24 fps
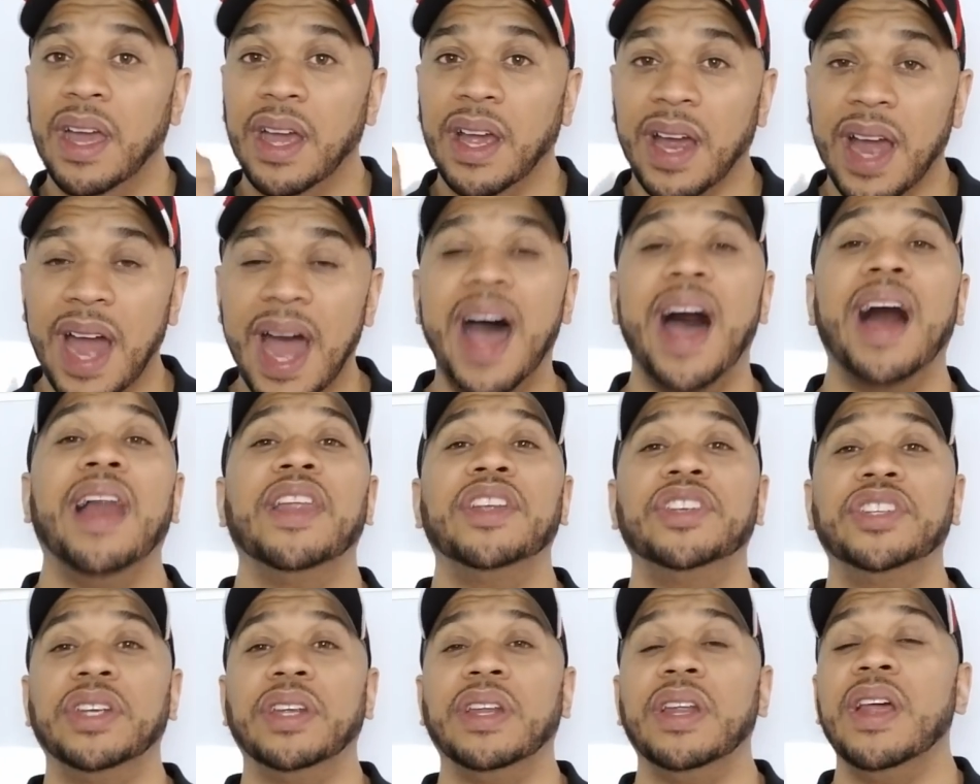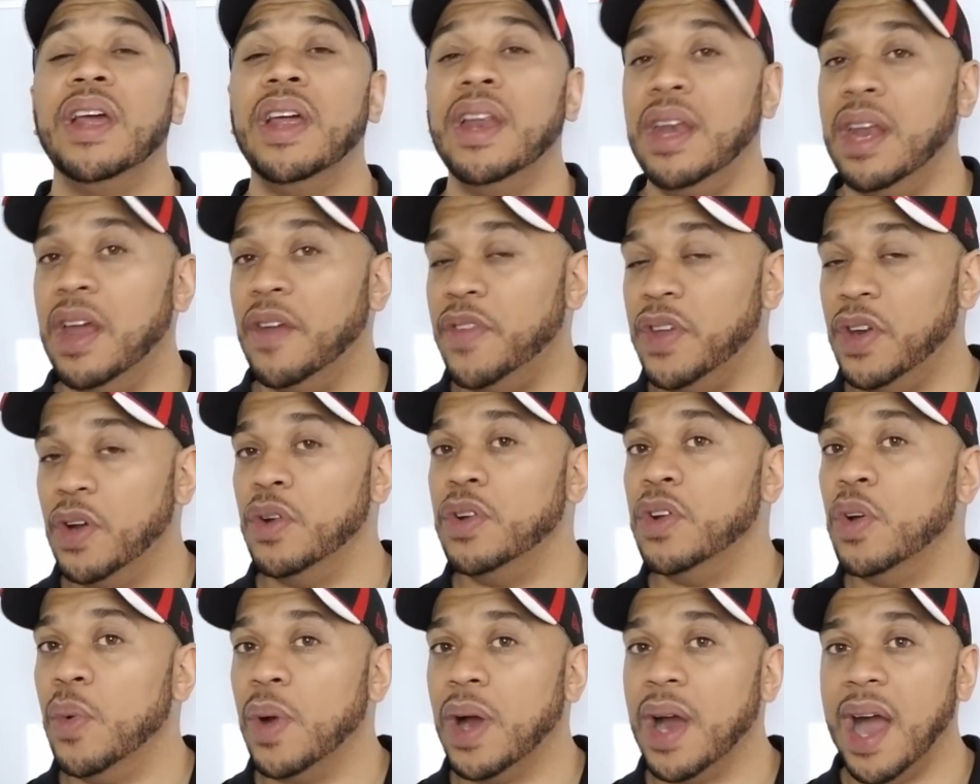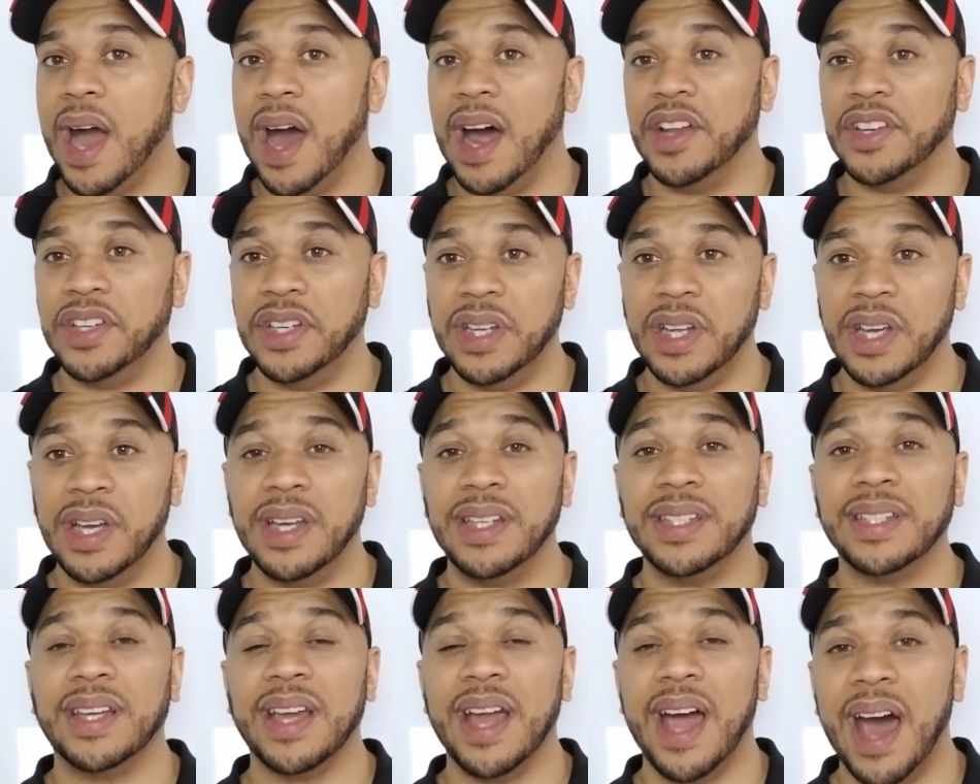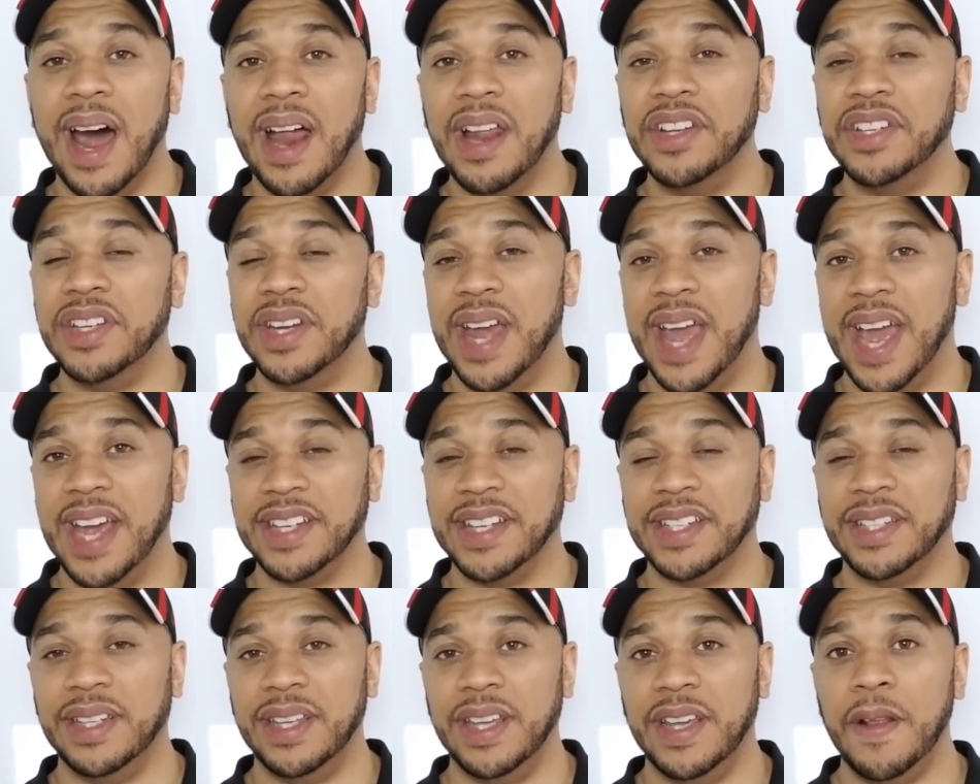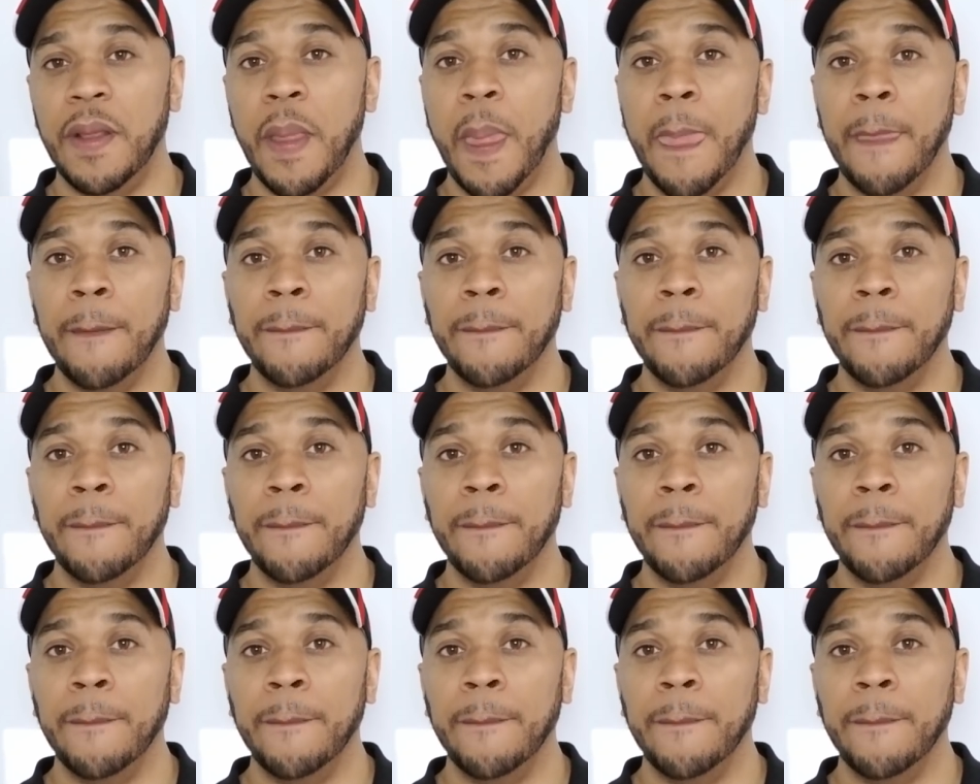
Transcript: collagen. Now, if you don't know what collagen does, collagen actually